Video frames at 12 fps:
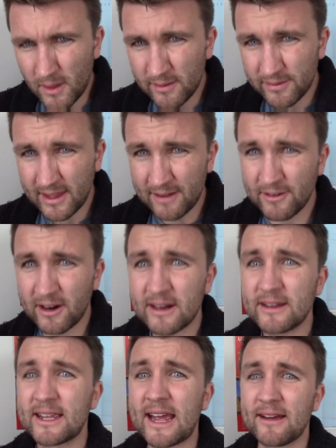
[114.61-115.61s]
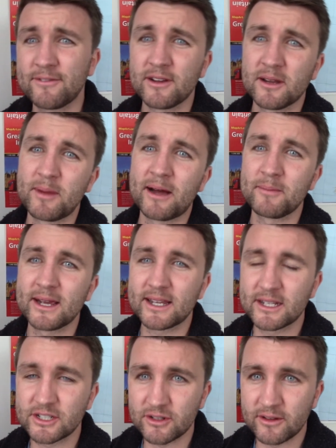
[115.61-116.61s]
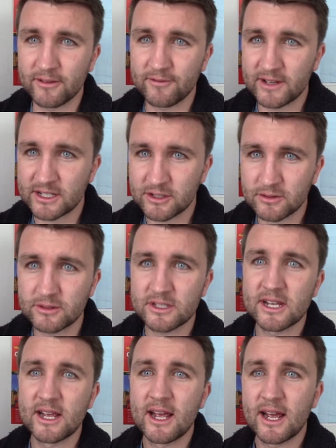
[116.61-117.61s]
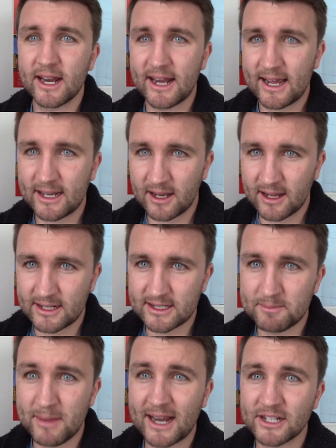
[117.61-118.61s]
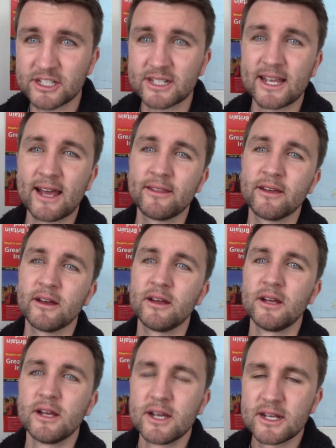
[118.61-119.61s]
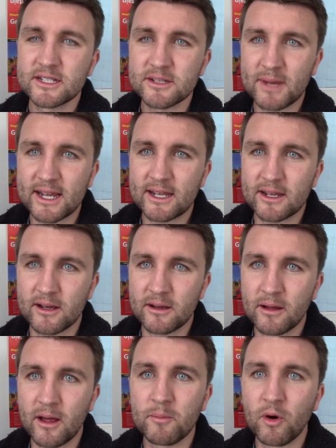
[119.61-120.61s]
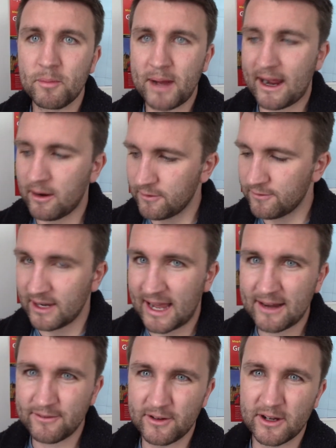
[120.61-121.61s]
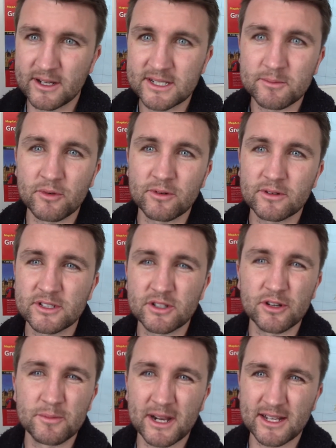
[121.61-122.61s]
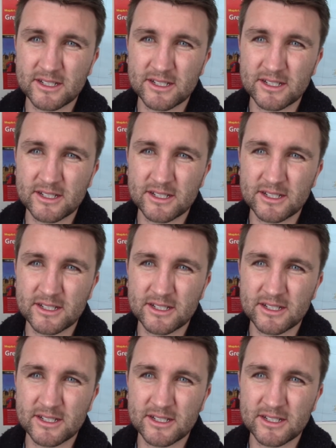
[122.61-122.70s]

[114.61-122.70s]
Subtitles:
they're very careful about making sure that visuals and headlines match together to make a more powerful advert. It's more 2 +